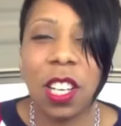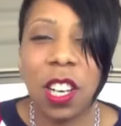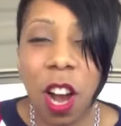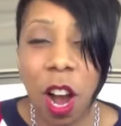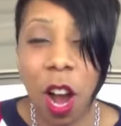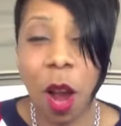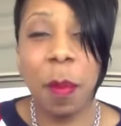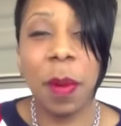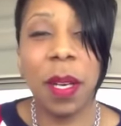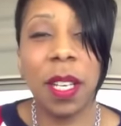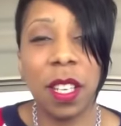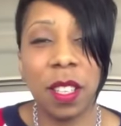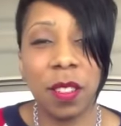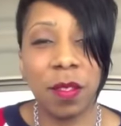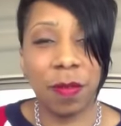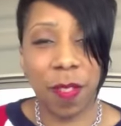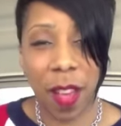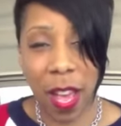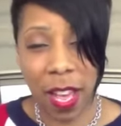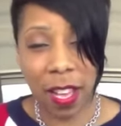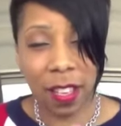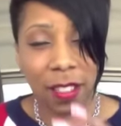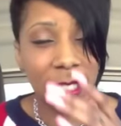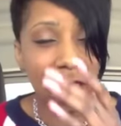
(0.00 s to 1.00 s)
Carmen then
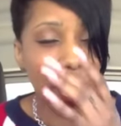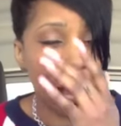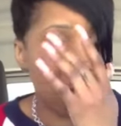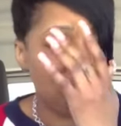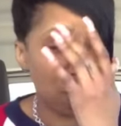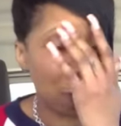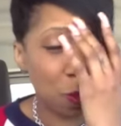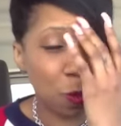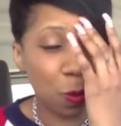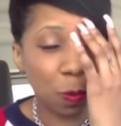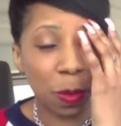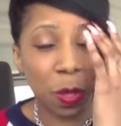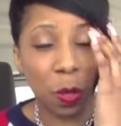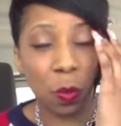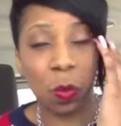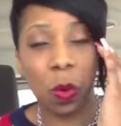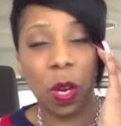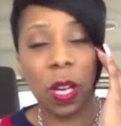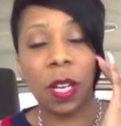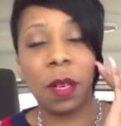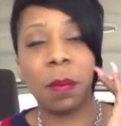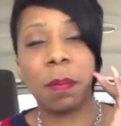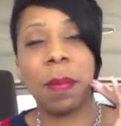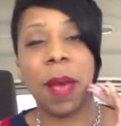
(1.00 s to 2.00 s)
found out who been
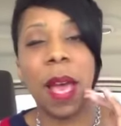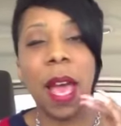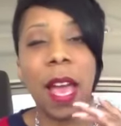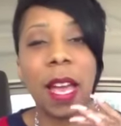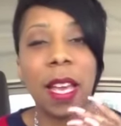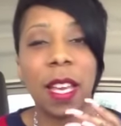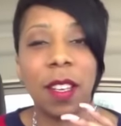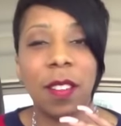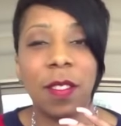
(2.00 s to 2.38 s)
running back